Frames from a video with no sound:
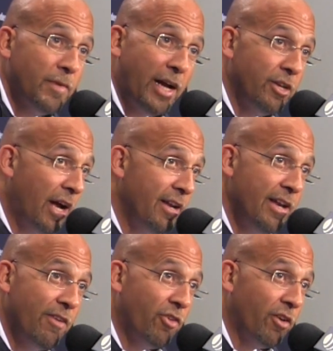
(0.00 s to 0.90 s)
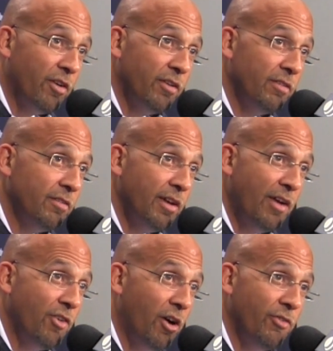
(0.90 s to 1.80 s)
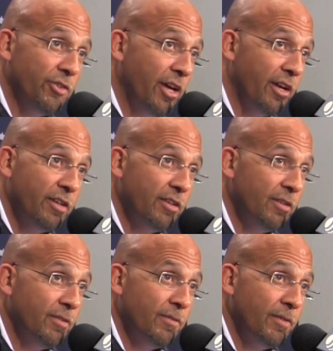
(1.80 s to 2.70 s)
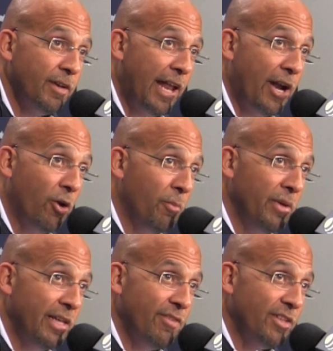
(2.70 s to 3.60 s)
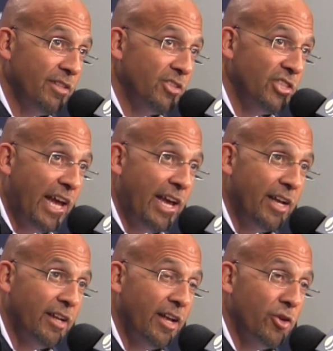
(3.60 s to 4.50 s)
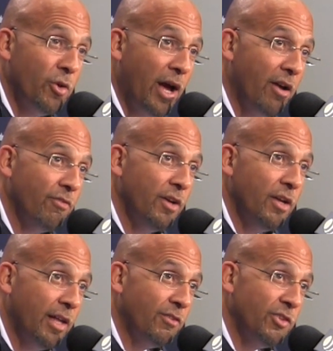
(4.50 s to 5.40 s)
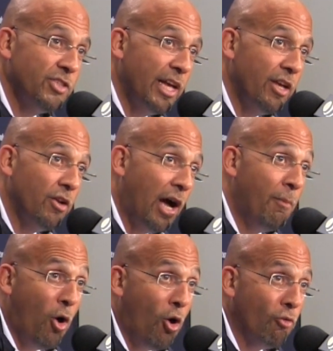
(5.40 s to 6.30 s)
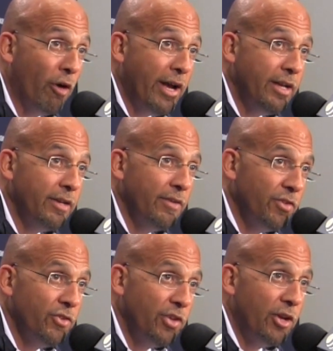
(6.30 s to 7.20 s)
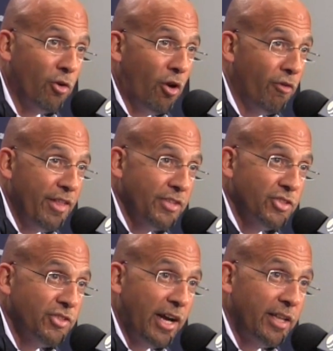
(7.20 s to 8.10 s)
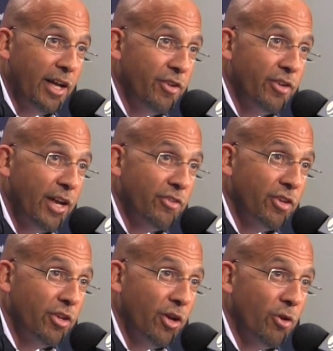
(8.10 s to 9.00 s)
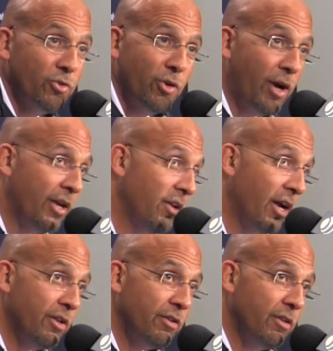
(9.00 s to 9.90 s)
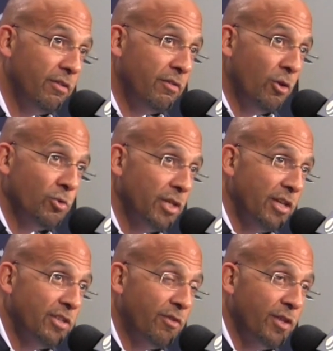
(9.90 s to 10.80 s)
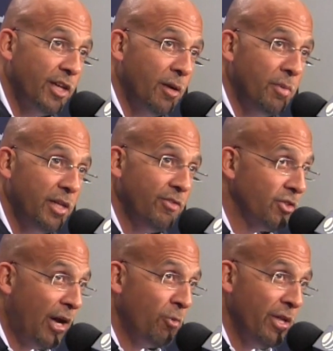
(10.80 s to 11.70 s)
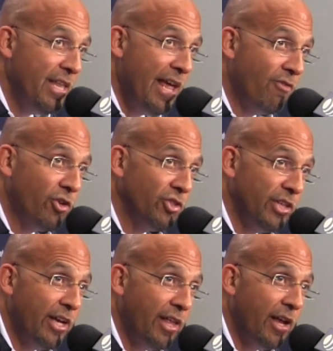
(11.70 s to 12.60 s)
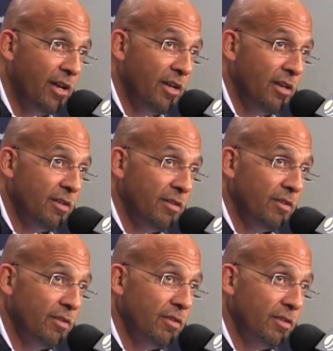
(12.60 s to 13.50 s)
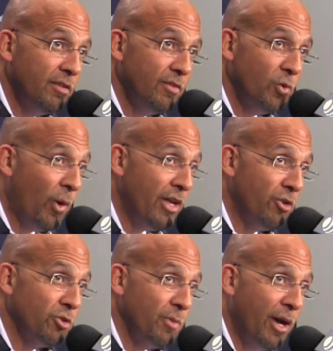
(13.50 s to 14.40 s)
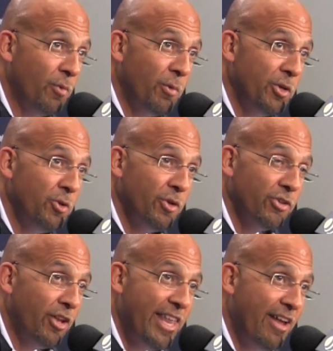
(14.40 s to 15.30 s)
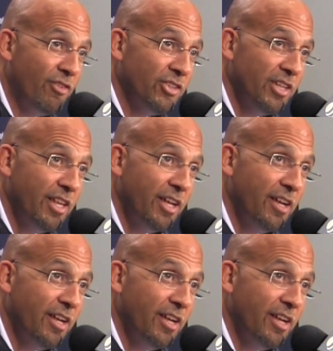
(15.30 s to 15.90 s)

I never have an awful day. And I don't believe in saying that you have, like when you say I'm all right, if you say you're all right, that's exactly how your day is going to go. So it goes against everything I believe in. So I will never say that. 20 years from now when we do this, I'll never say